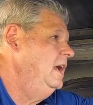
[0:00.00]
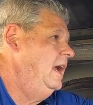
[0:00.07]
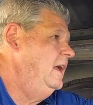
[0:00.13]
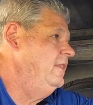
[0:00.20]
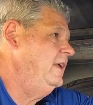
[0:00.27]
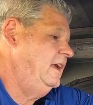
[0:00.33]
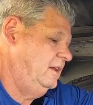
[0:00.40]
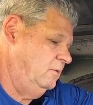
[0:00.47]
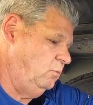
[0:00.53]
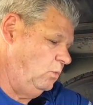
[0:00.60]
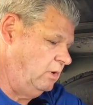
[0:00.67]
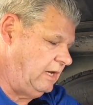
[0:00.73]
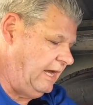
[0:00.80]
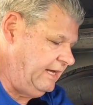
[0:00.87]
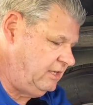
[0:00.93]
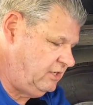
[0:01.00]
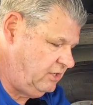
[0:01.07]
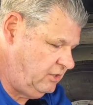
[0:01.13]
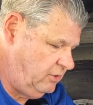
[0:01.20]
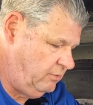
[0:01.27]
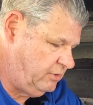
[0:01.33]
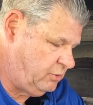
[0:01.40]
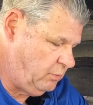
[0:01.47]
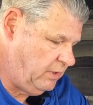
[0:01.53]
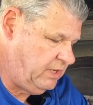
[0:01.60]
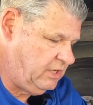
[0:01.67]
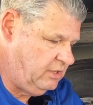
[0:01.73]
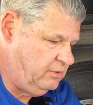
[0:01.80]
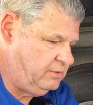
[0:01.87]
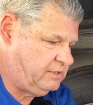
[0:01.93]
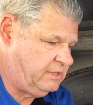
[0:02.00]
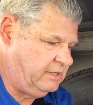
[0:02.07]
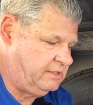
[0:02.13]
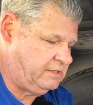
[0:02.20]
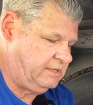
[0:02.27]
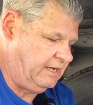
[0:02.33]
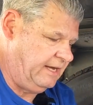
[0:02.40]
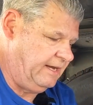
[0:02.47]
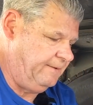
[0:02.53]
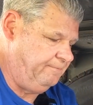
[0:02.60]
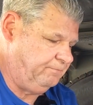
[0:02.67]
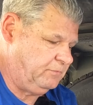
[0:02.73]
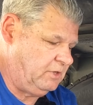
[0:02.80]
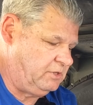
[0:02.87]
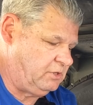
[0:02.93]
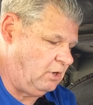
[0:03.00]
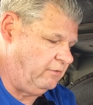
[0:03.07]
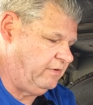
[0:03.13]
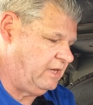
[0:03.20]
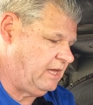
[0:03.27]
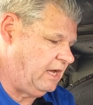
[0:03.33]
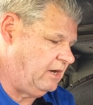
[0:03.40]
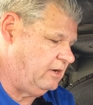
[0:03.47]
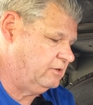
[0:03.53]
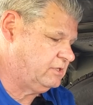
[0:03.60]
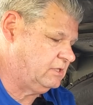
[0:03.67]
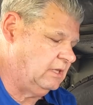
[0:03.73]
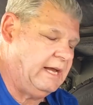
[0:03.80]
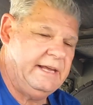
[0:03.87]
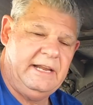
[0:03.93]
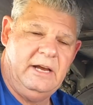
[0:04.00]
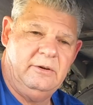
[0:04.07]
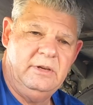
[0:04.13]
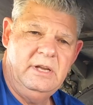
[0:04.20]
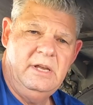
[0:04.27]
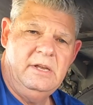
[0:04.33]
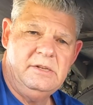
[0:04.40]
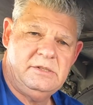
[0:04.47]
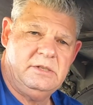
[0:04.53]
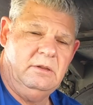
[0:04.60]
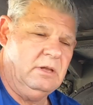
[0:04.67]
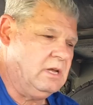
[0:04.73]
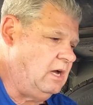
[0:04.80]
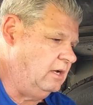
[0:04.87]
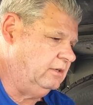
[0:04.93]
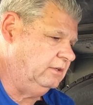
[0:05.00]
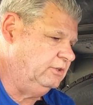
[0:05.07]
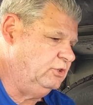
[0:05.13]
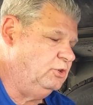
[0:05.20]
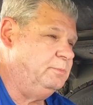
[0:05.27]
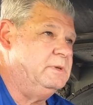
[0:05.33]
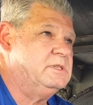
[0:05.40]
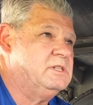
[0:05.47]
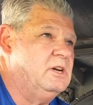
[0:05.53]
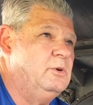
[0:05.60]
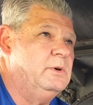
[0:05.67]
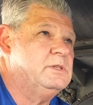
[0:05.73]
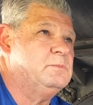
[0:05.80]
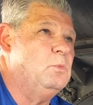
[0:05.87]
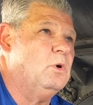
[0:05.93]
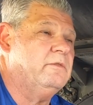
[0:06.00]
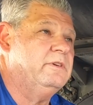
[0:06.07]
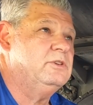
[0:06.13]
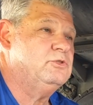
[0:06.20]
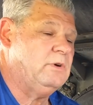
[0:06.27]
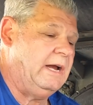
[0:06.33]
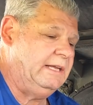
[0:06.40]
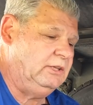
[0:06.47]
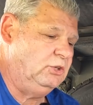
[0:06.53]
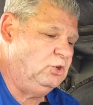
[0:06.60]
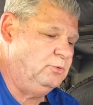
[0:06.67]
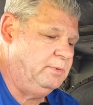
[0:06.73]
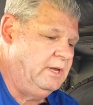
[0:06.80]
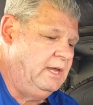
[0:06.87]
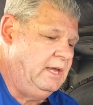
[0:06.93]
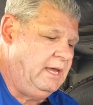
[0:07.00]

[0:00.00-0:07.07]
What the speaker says: And then what I do is we use this RV Care slide out silicone lube, and so it's more of a dry lube,